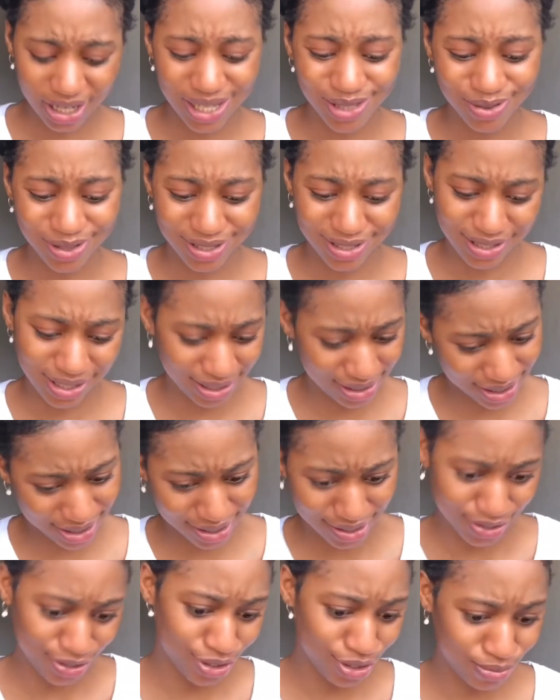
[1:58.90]
what the date
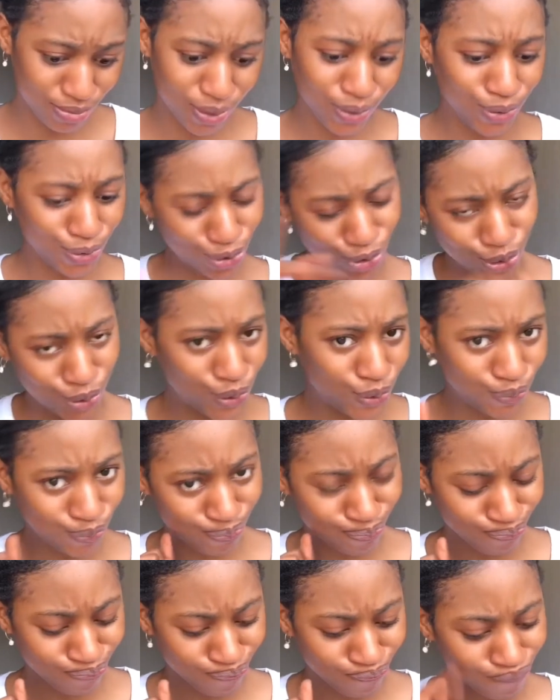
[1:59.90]
is, because
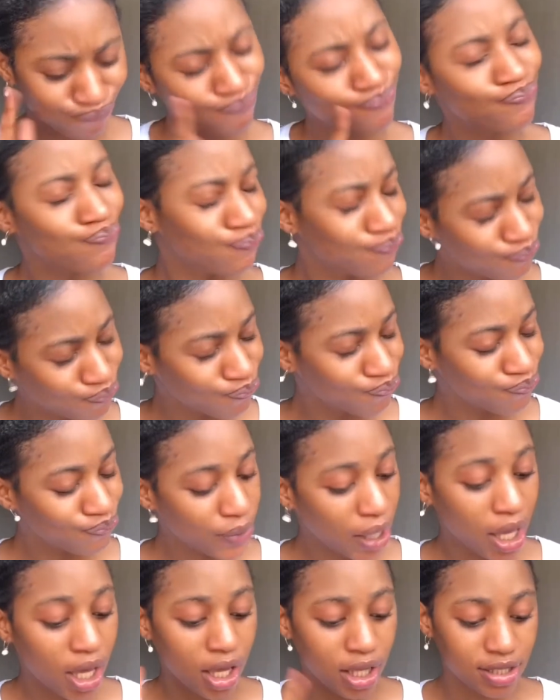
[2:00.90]

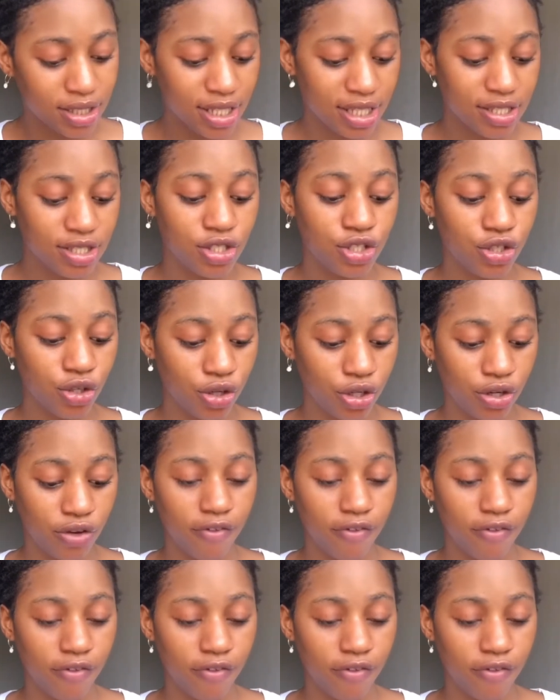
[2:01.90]
today's 3rd of